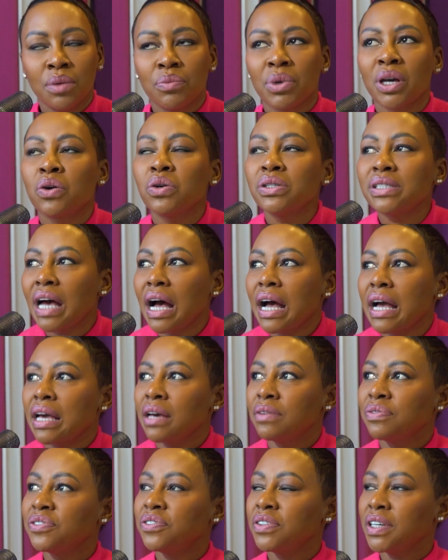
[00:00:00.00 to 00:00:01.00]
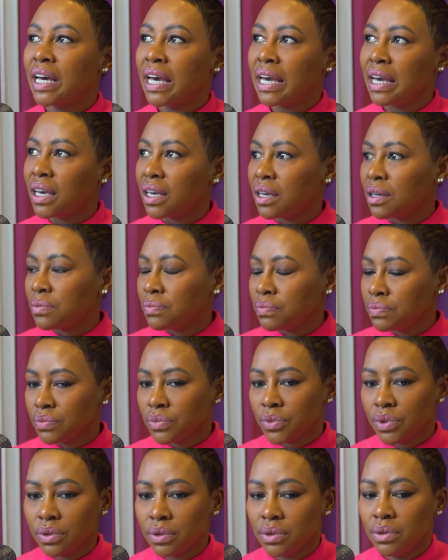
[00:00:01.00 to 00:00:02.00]
Because I have a
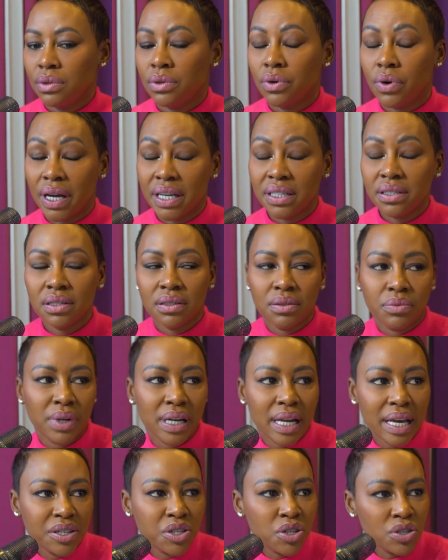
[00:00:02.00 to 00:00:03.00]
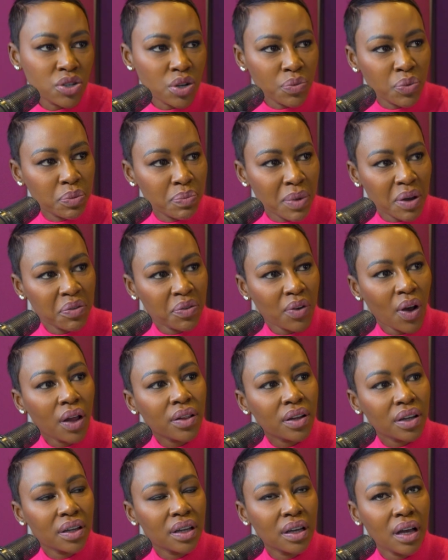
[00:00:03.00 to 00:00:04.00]
great relationship with my
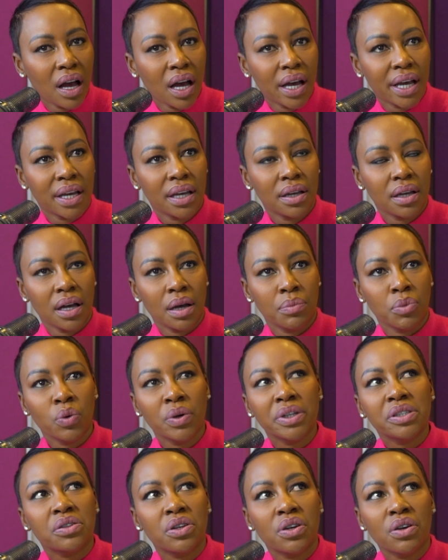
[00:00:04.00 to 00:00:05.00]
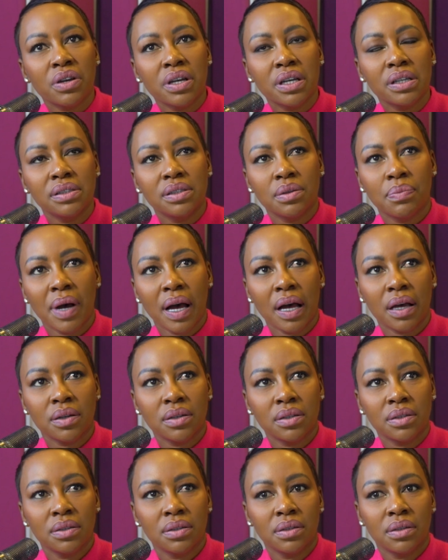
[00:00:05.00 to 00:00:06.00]
father, I'm always curious
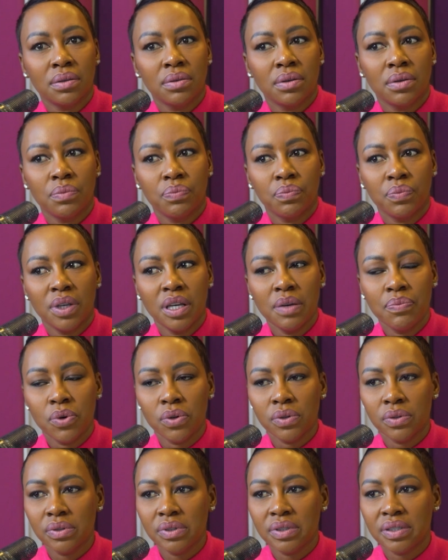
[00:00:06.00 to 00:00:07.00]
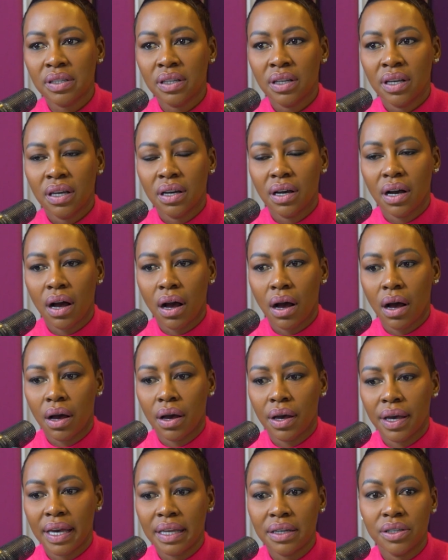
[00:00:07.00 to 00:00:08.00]
about people's
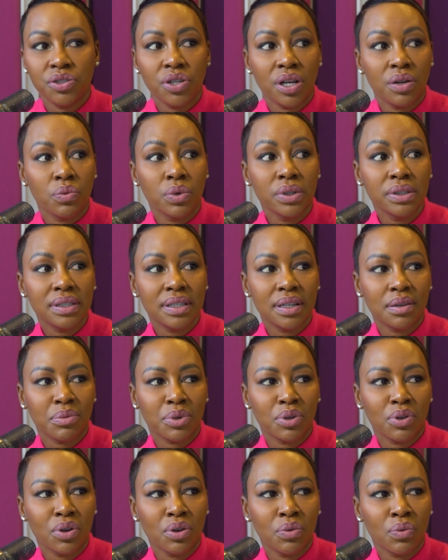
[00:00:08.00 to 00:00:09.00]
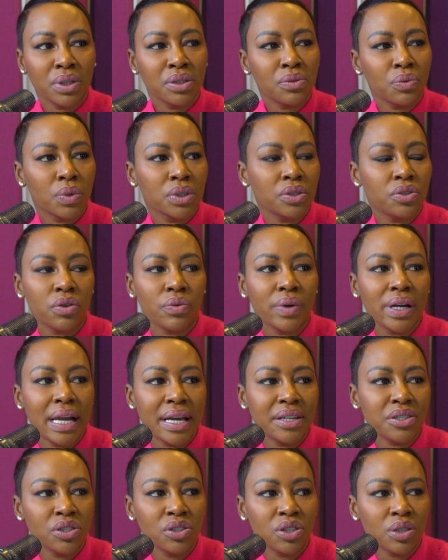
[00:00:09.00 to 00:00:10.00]
energy and wisdom. You know, what's your
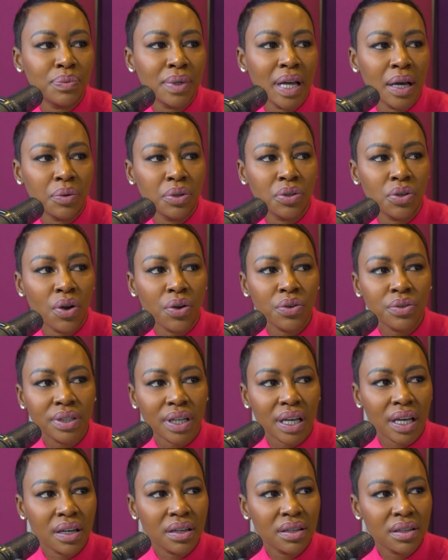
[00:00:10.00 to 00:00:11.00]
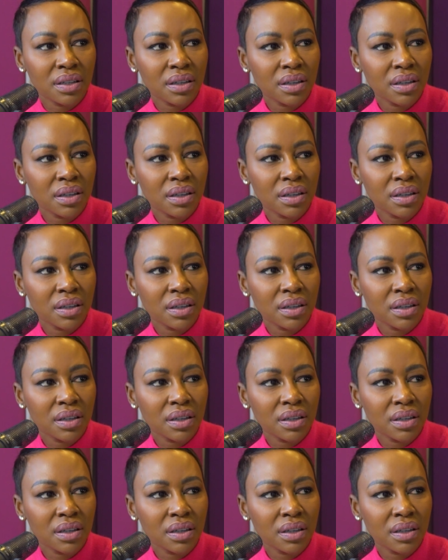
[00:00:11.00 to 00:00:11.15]
relationship like with your own dad?